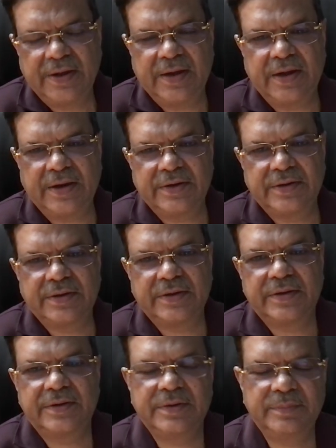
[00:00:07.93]
and
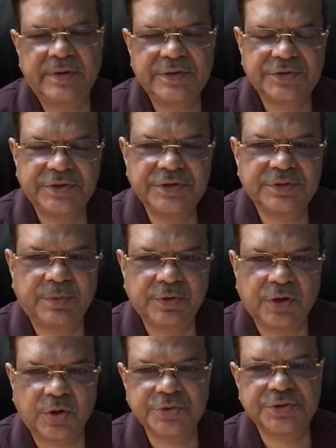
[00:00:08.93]
in my series
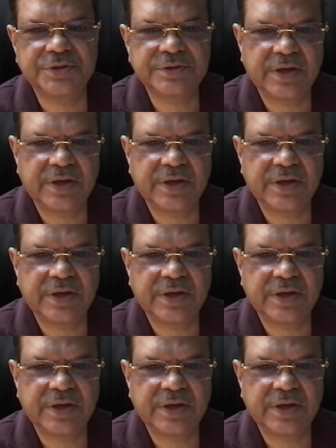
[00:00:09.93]
about houses,